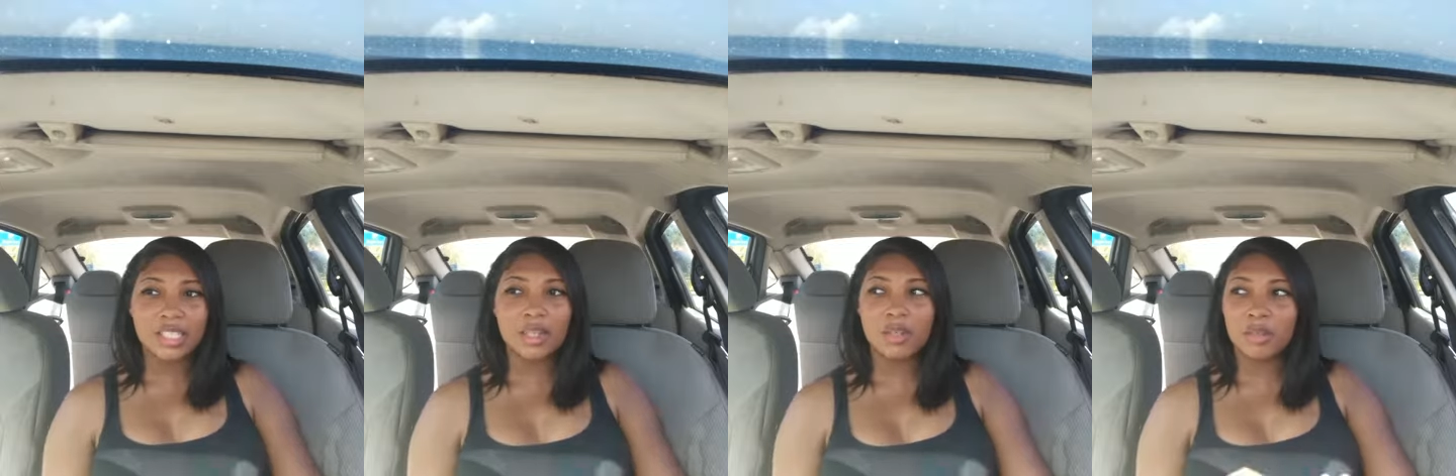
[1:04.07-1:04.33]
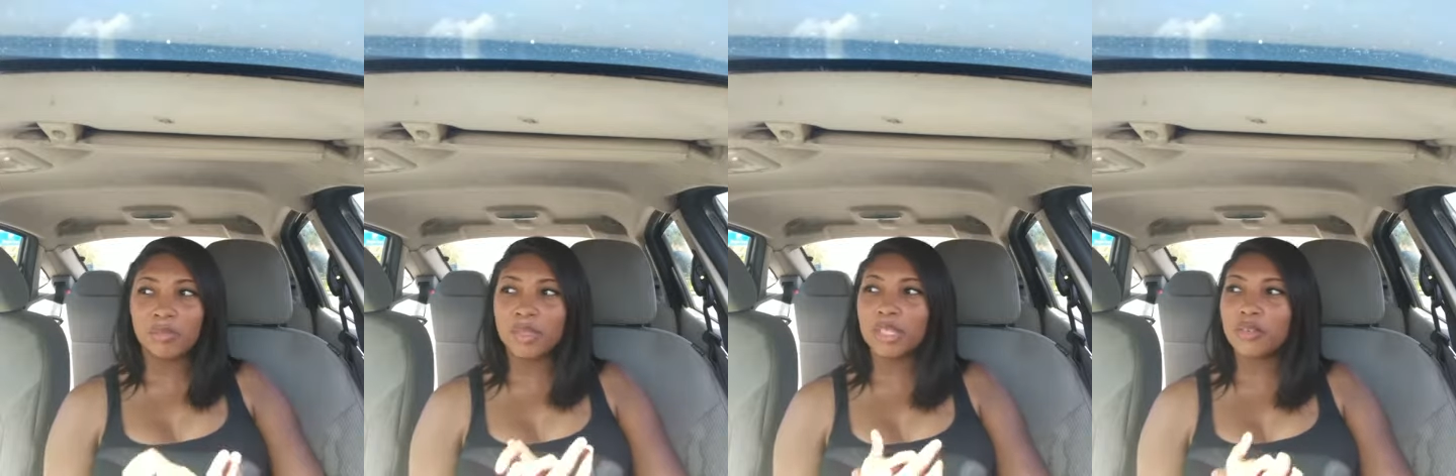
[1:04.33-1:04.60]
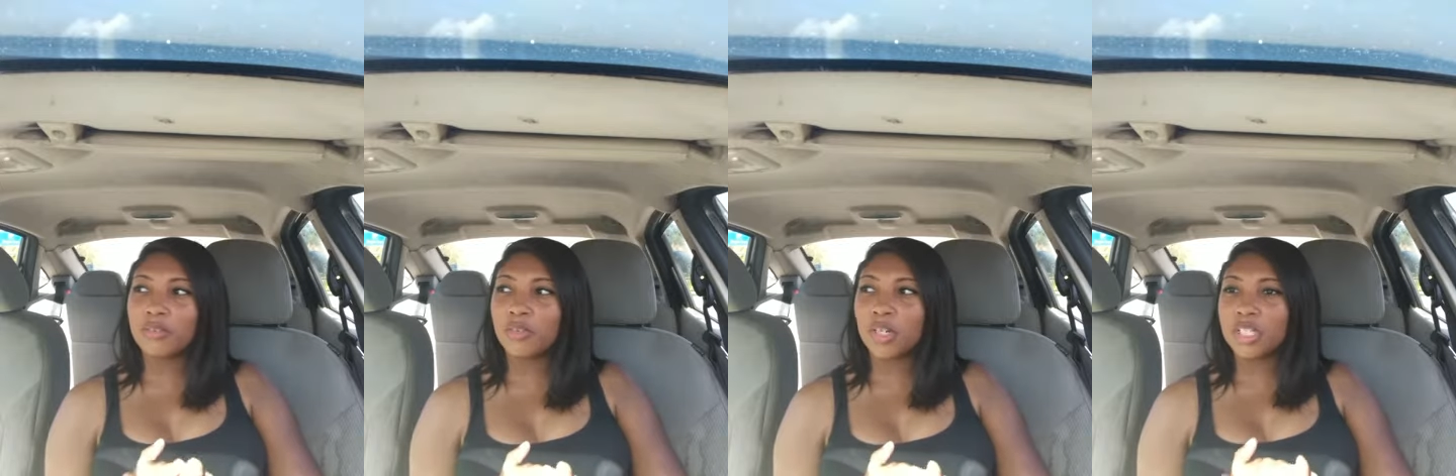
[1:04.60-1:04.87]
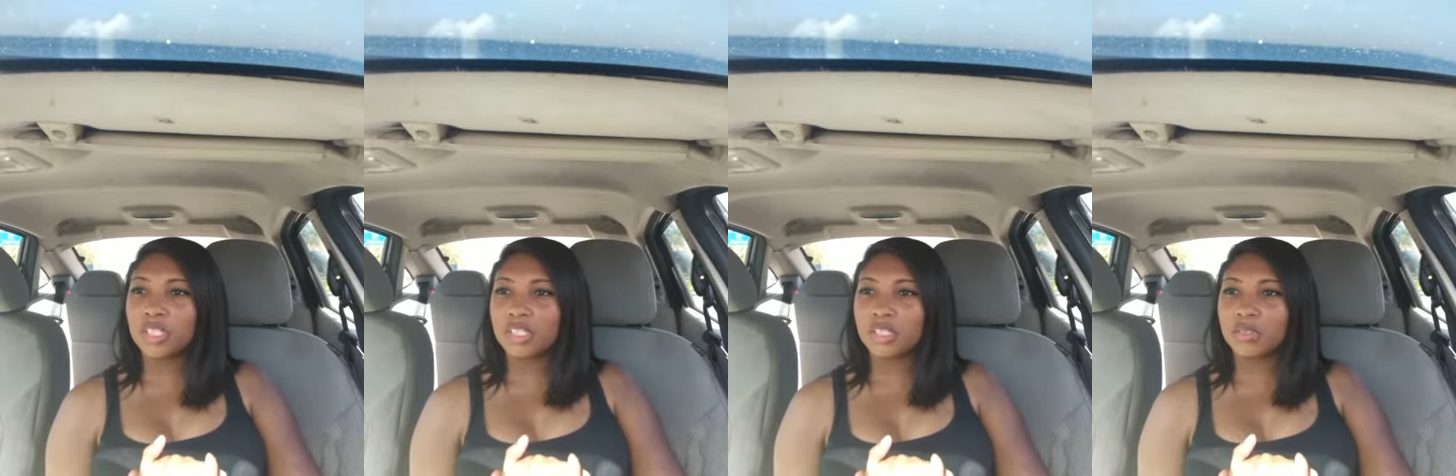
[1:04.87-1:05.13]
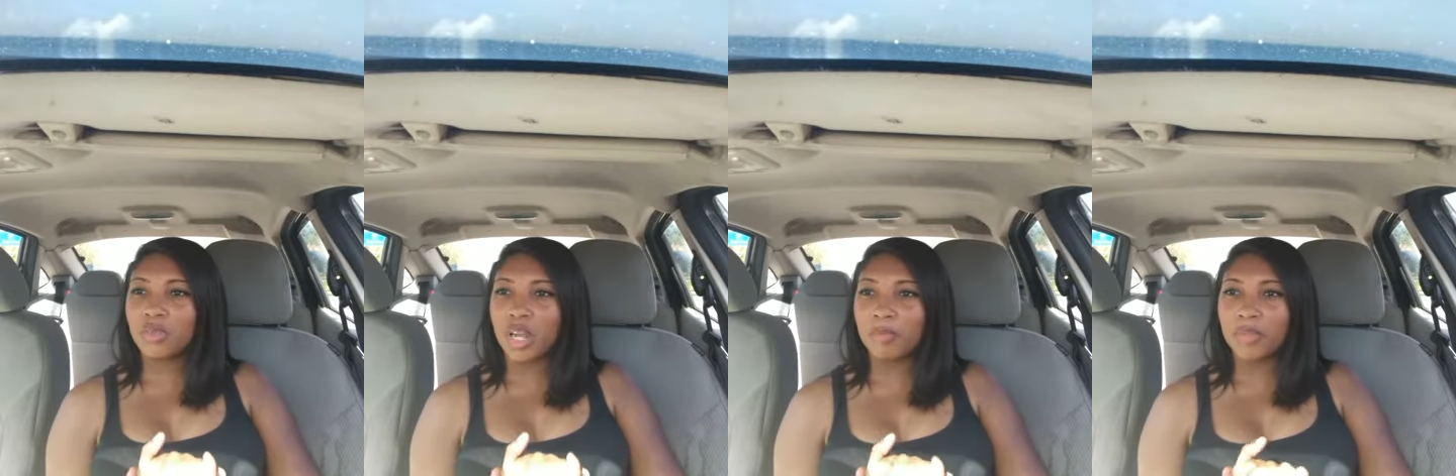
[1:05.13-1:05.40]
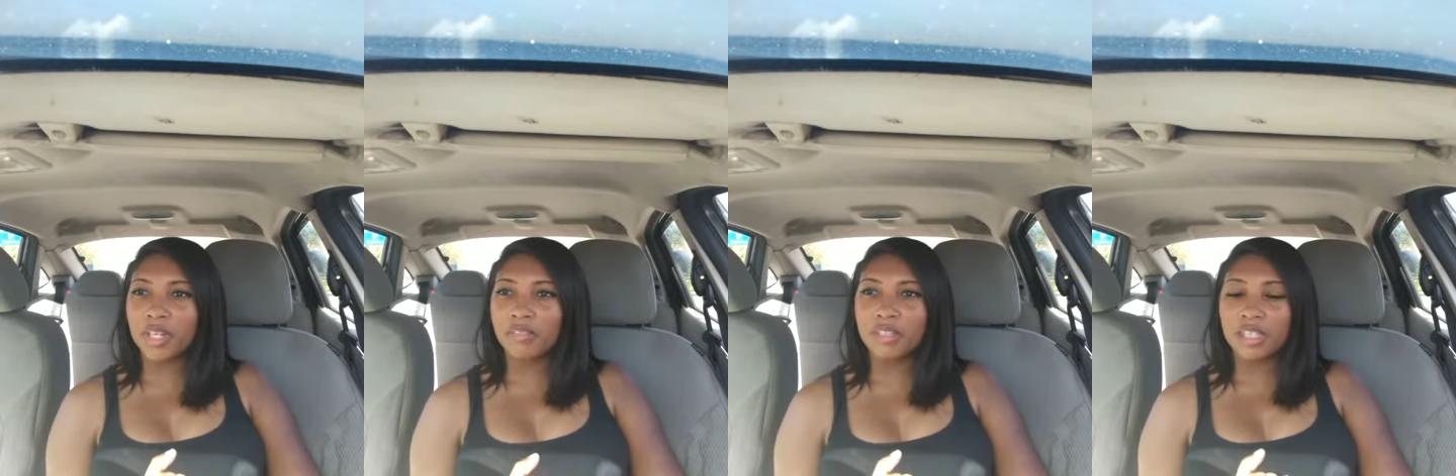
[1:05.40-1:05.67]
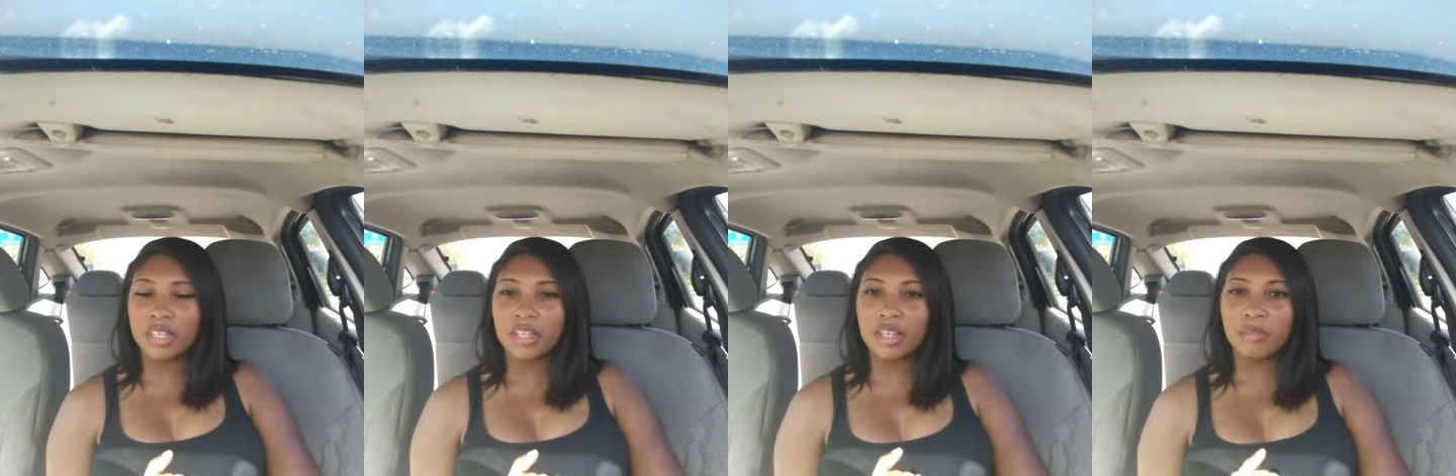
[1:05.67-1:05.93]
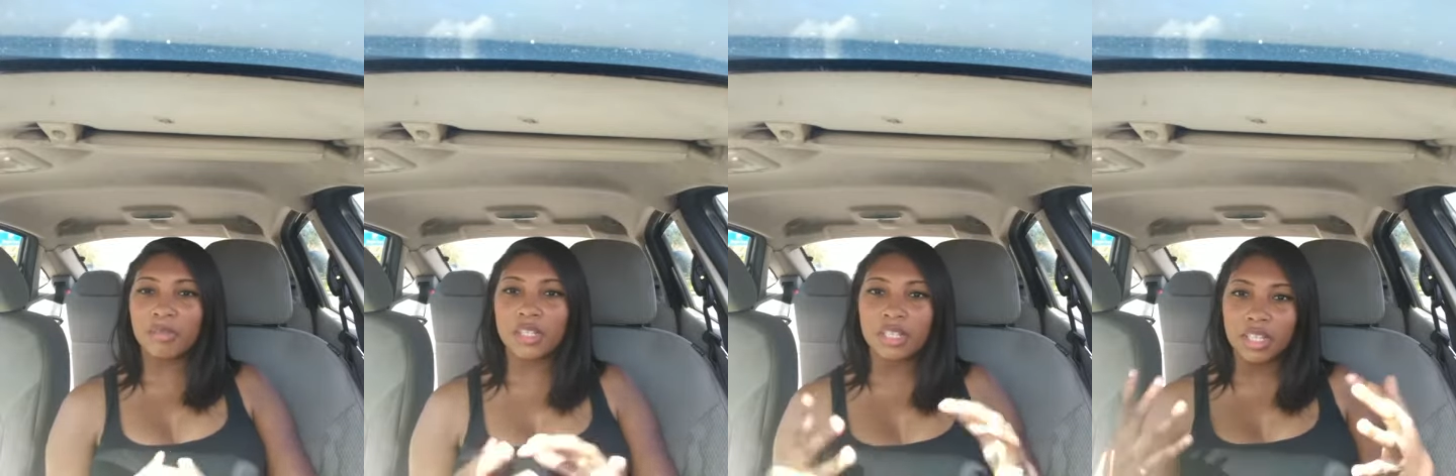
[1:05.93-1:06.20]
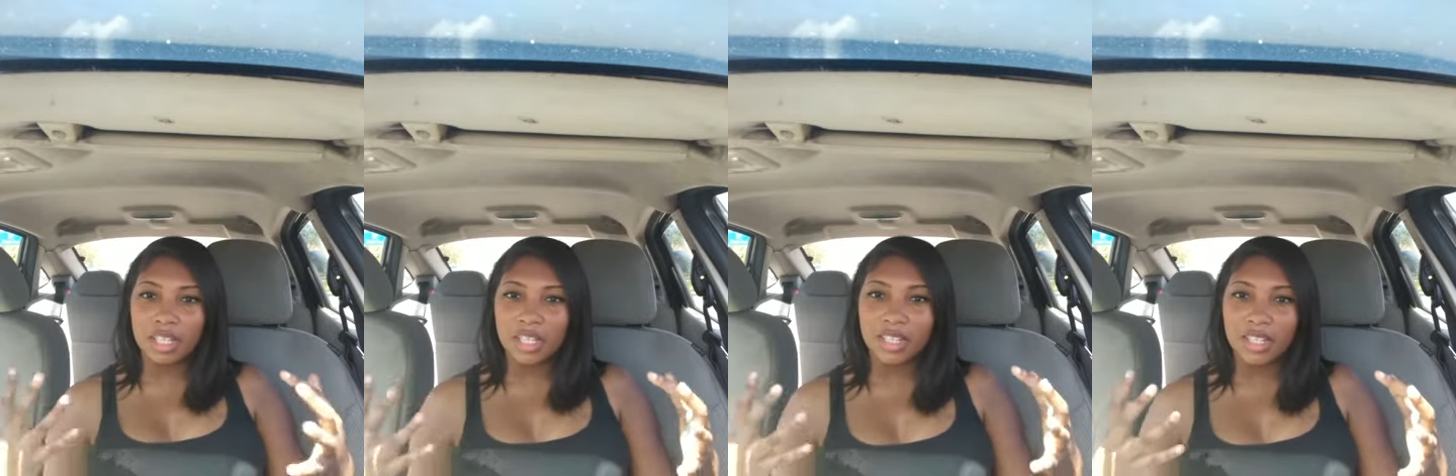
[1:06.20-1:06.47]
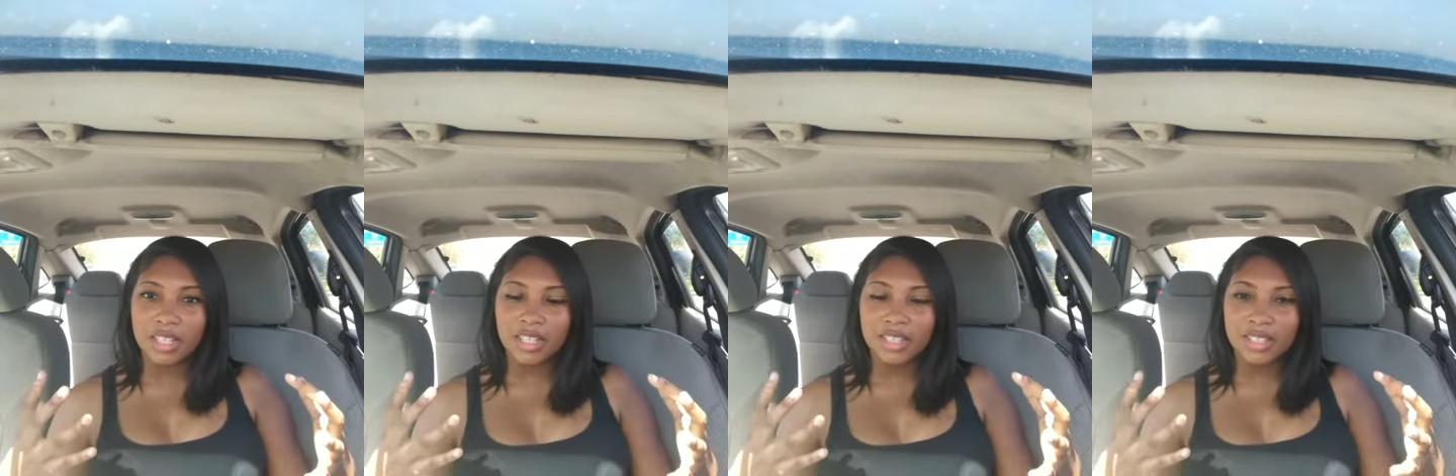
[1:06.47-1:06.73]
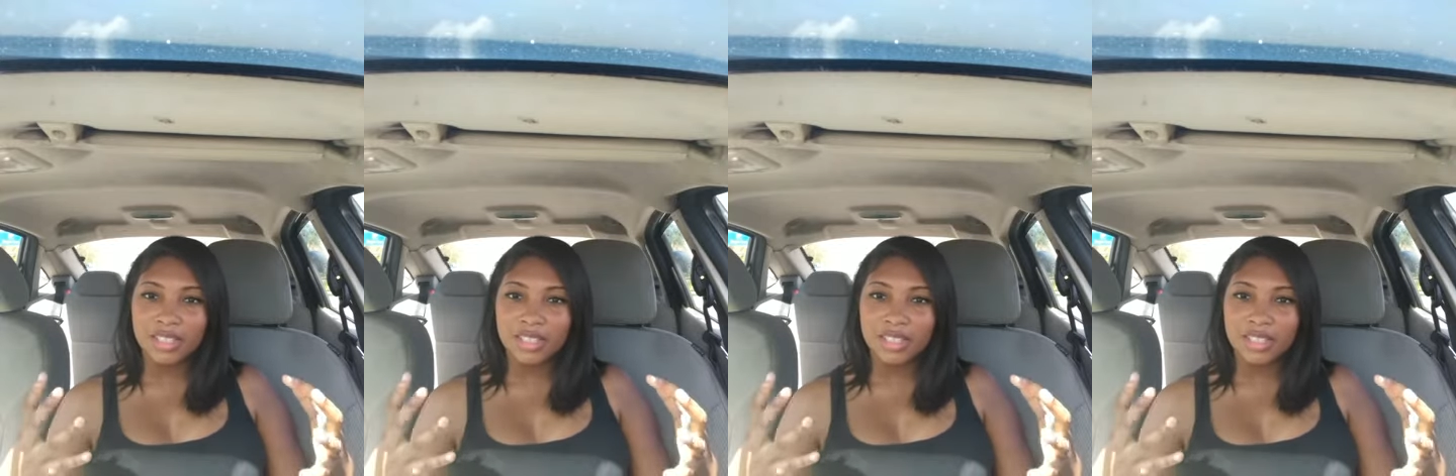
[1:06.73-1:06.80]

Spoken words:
So I'm looking forward to just wrapping everything up and getting